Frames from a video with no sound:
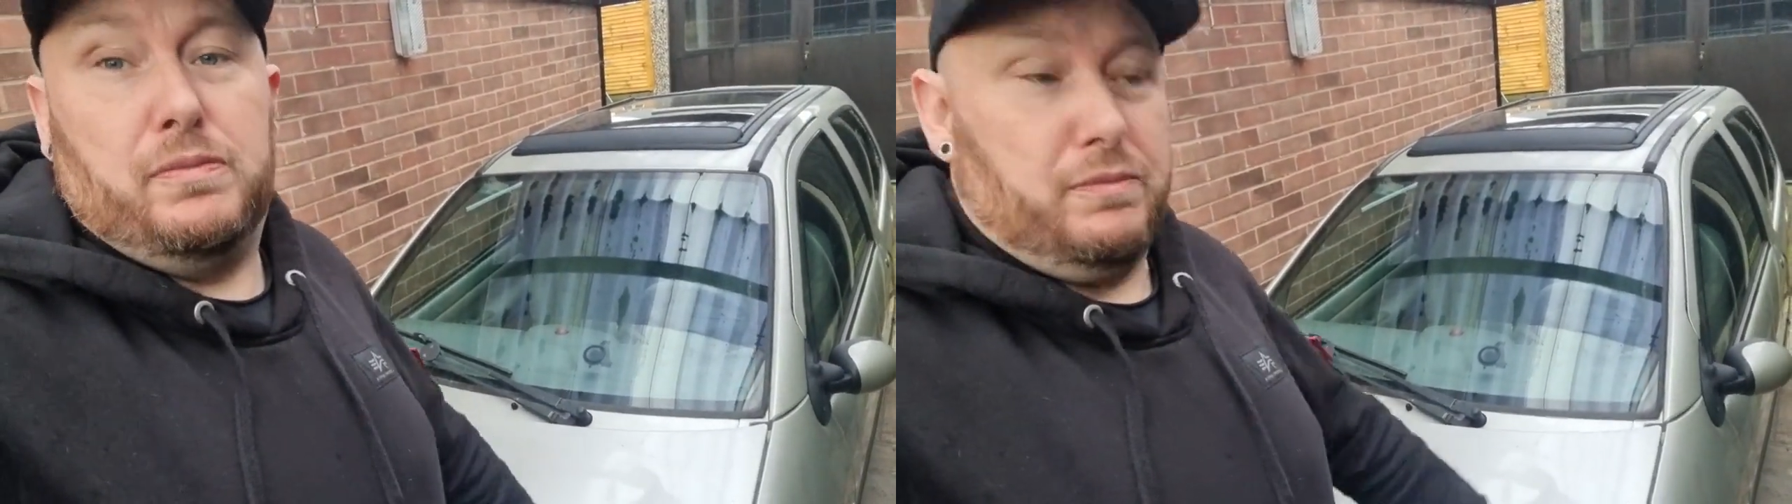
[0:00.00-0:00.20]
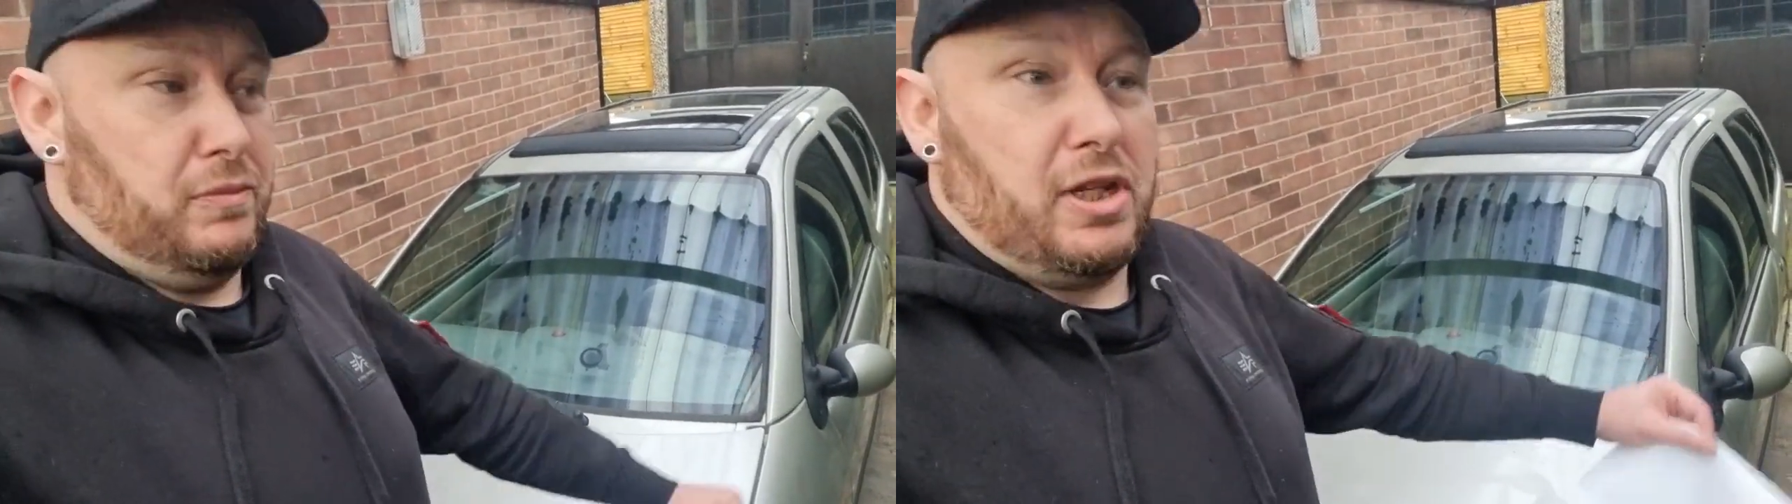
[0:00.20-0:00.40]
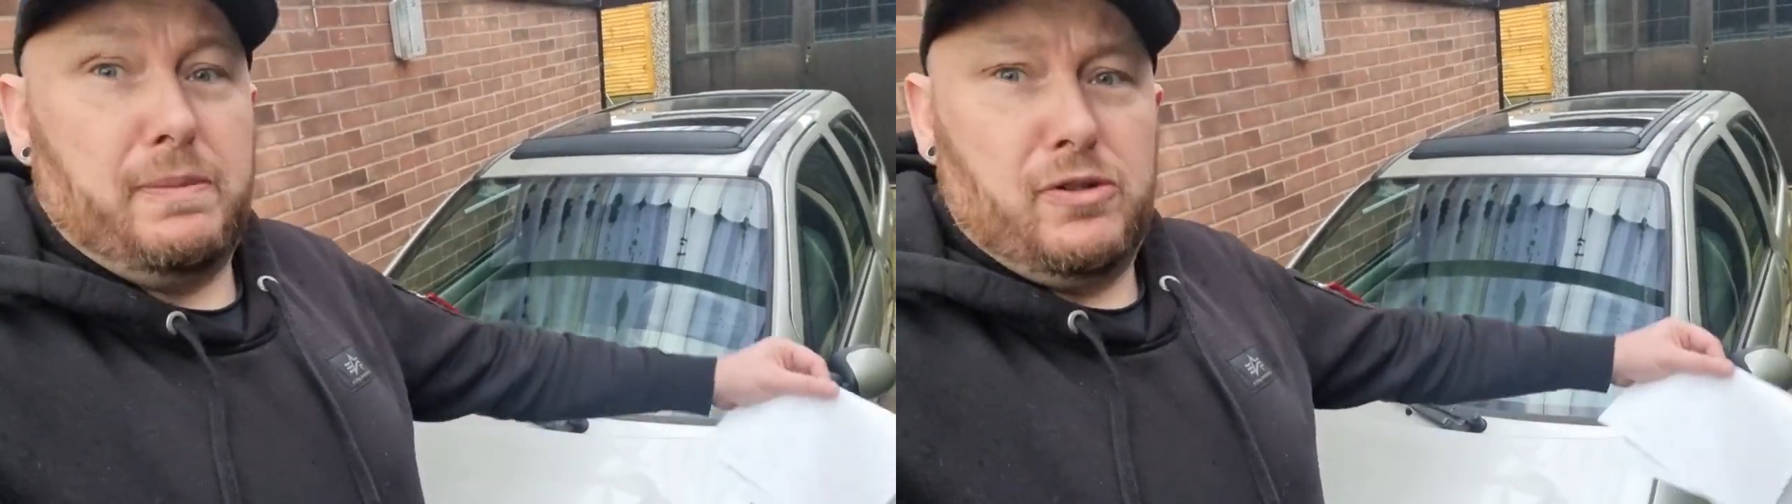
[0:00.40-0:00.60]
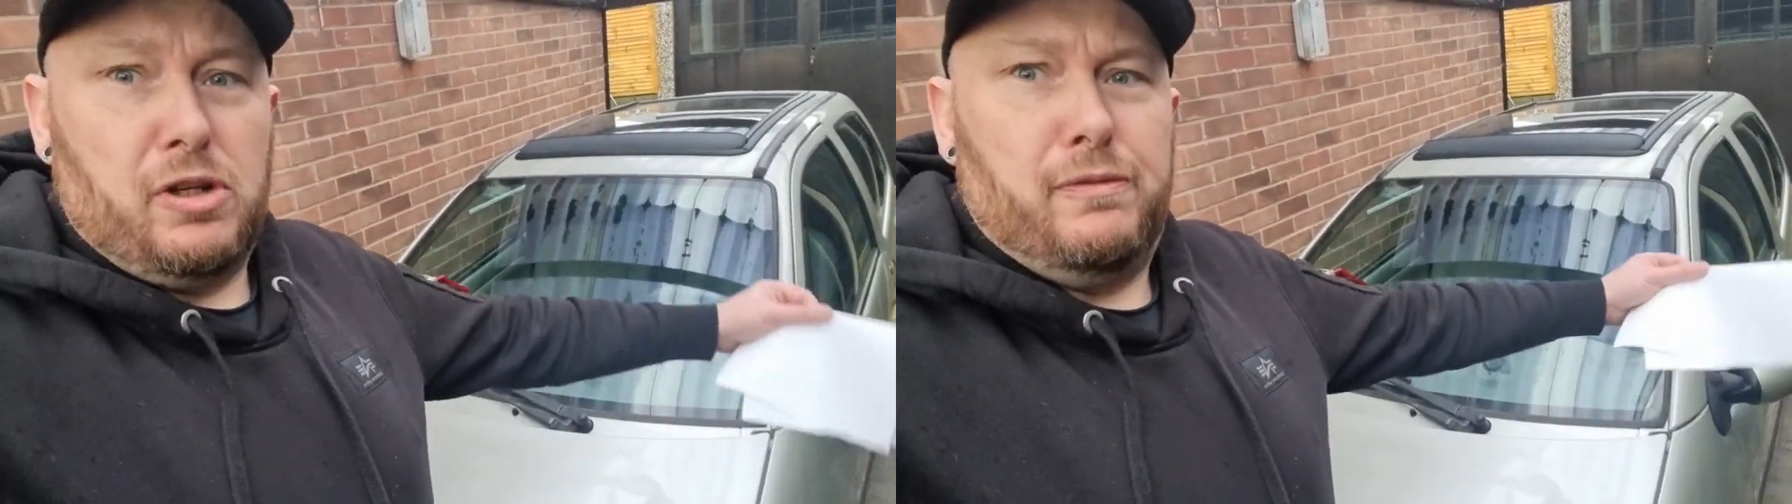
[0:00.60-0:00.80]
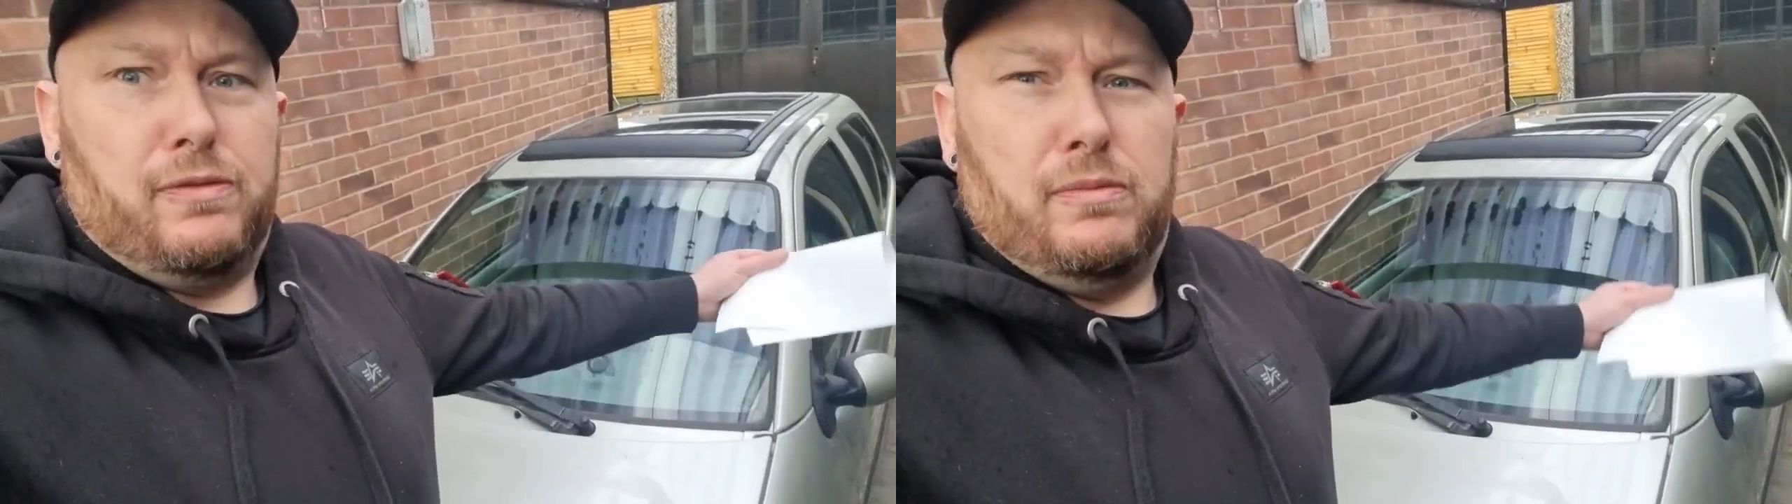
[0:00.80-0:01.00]
and skip and
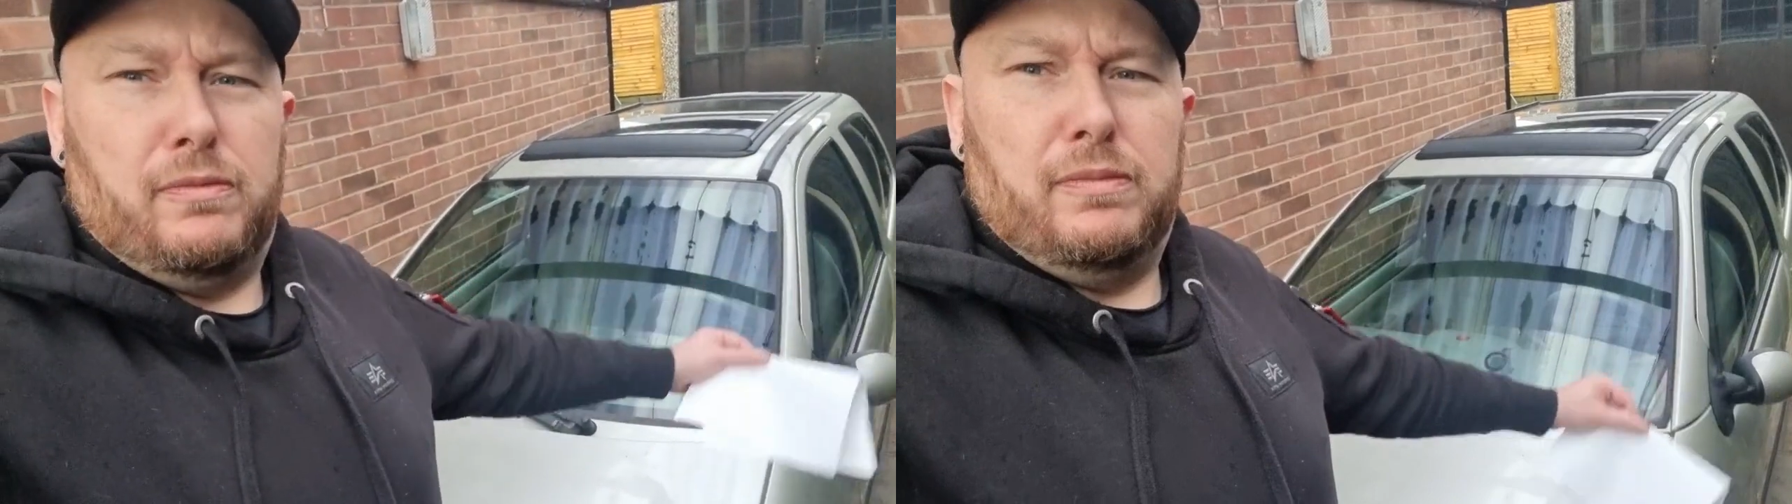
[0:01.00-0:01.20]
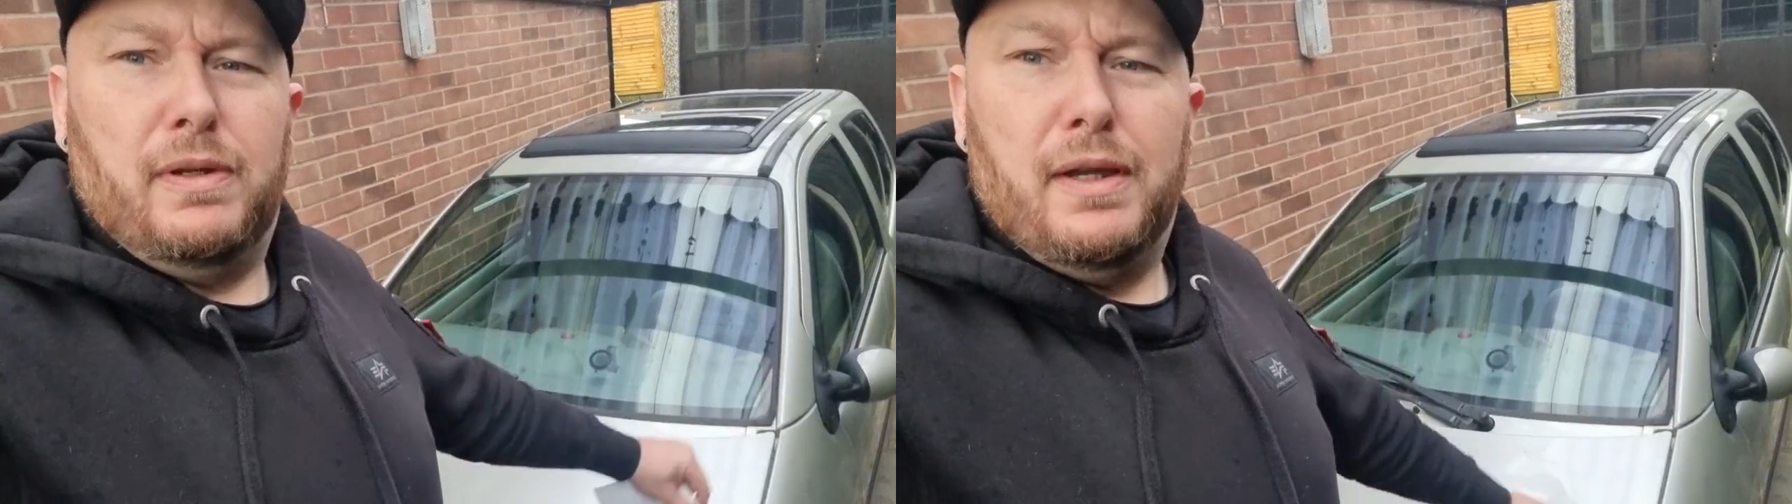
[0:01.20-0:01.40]
jump from